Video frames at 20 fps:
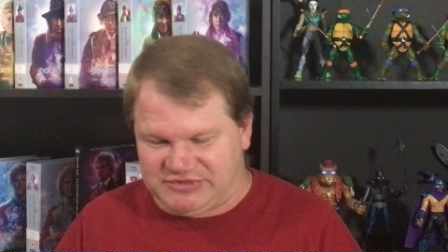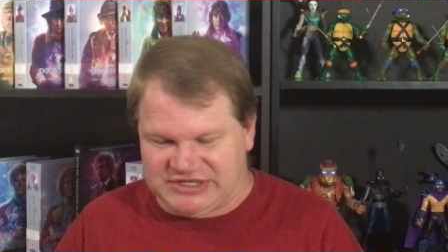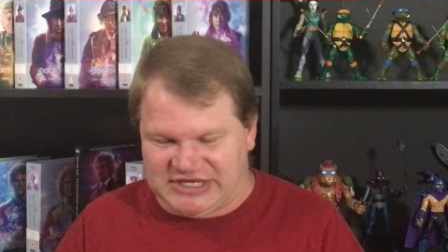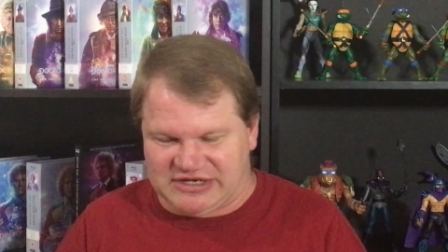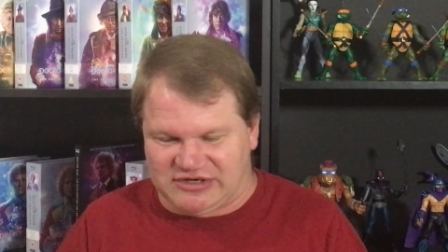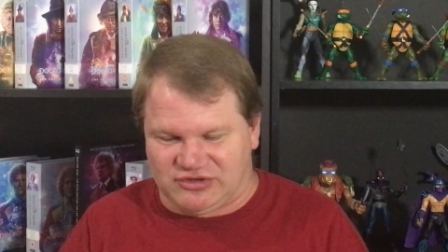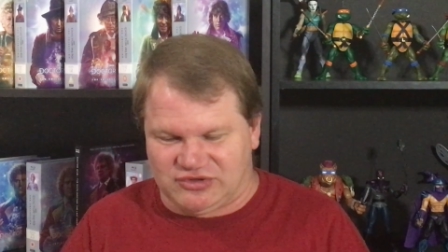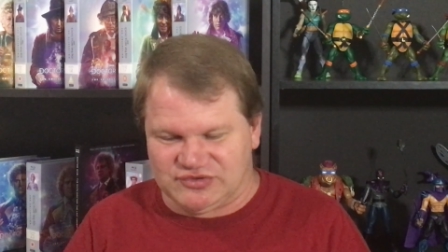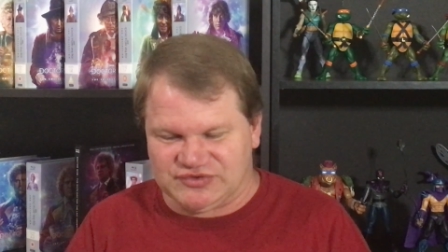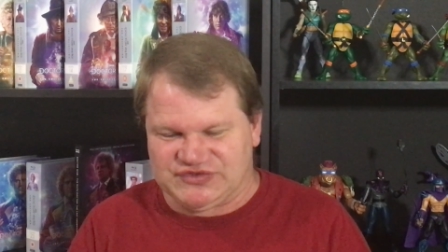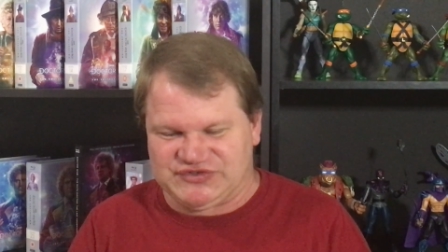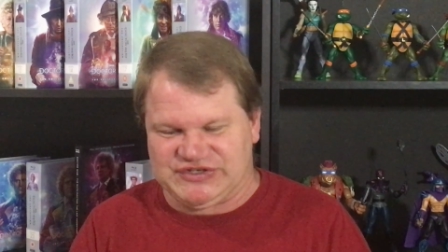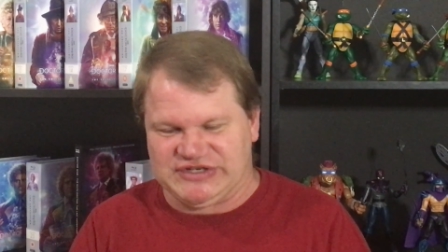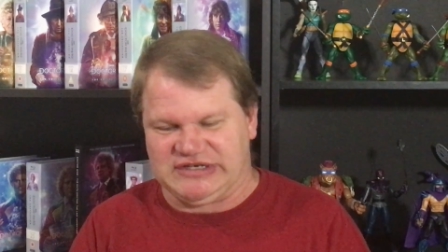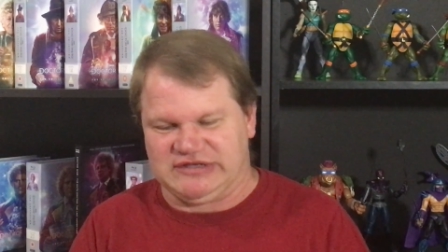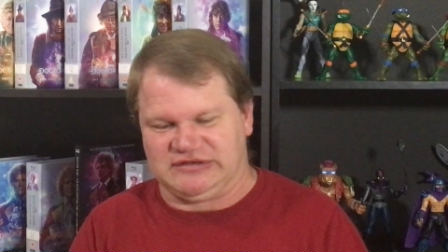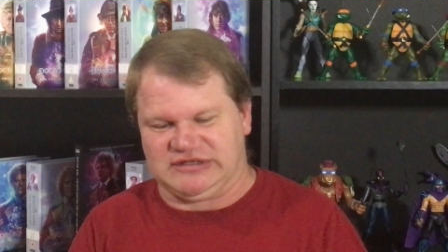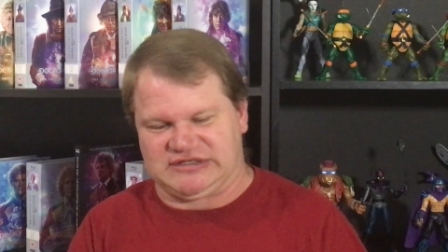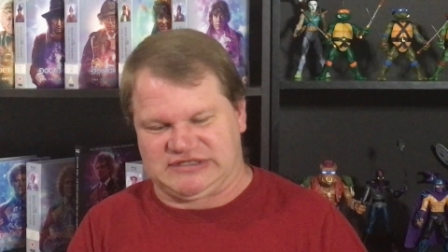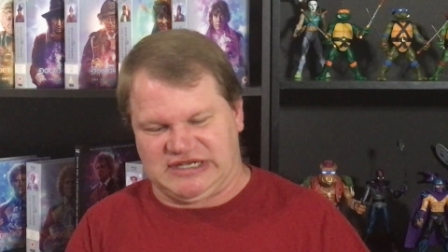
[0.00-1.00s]
and that whole
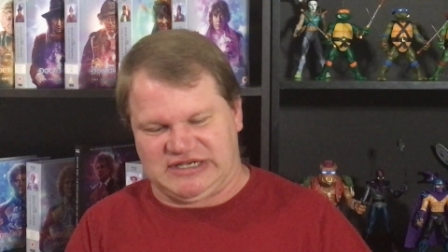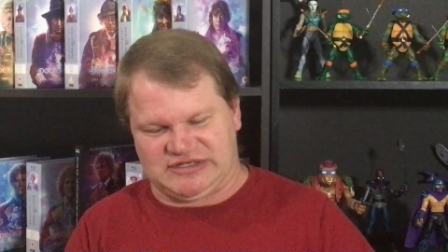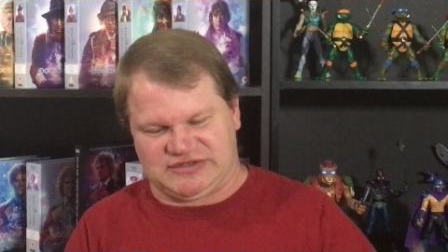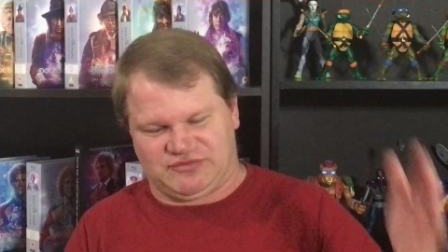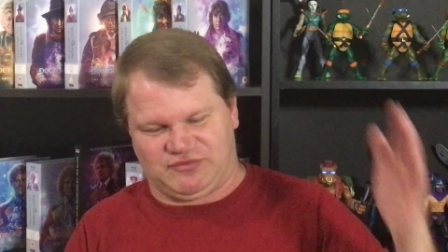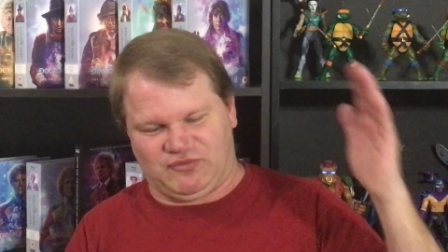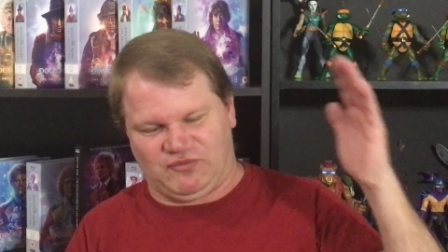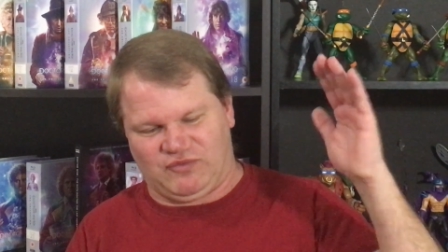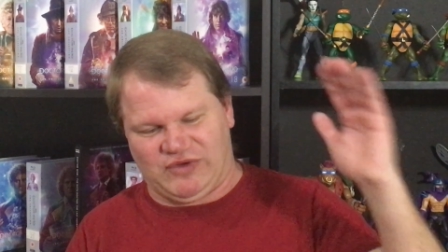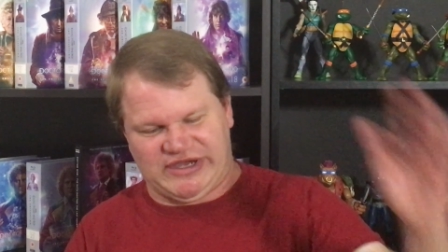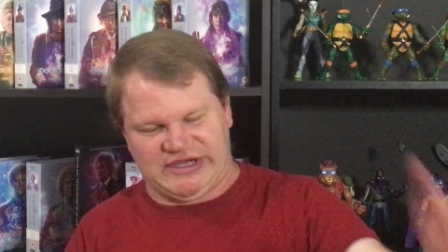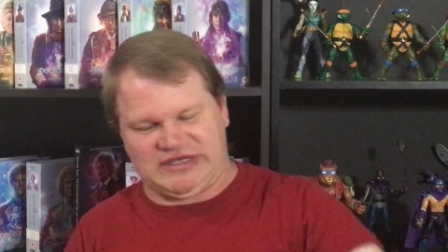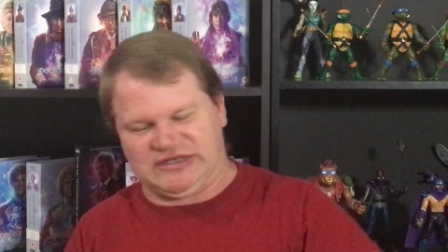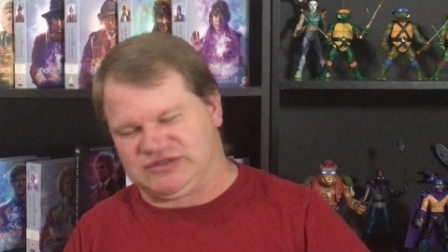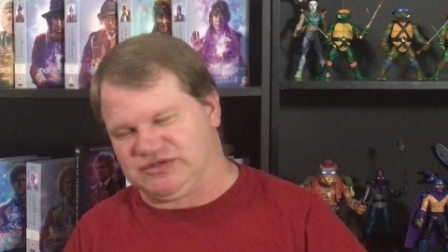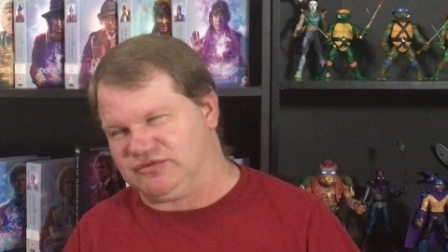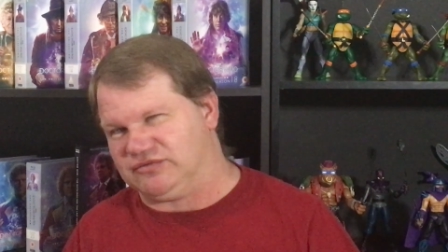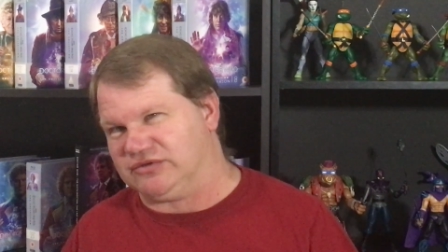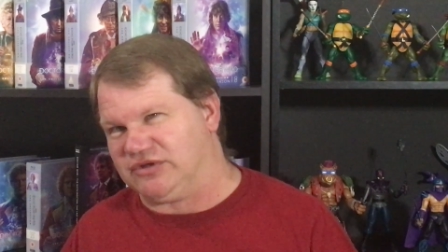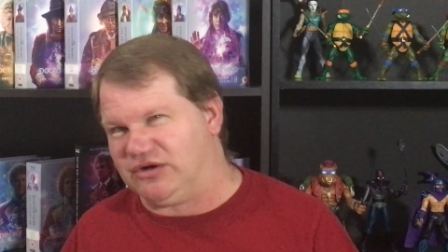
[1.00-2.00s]
scene that takes way
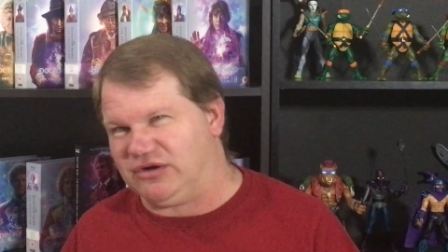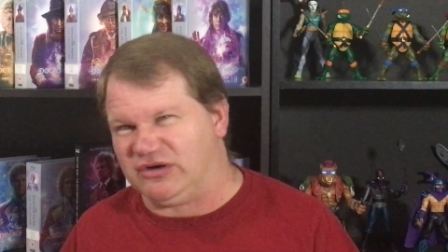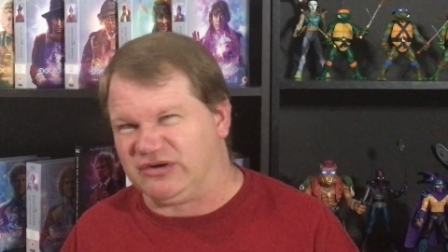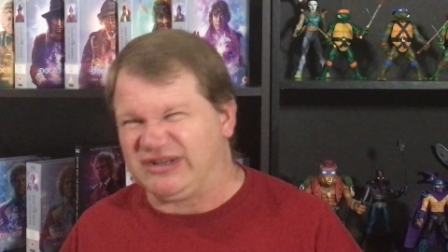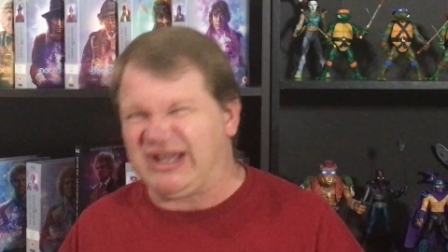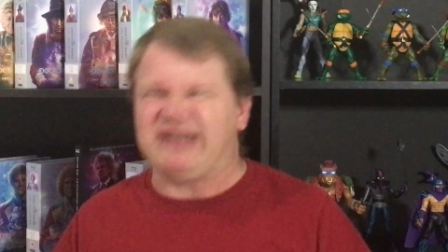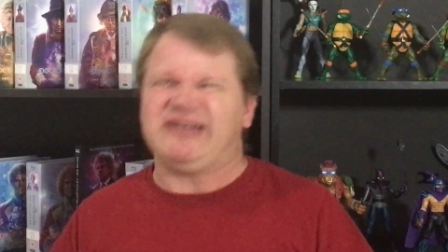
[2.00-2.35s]
too long.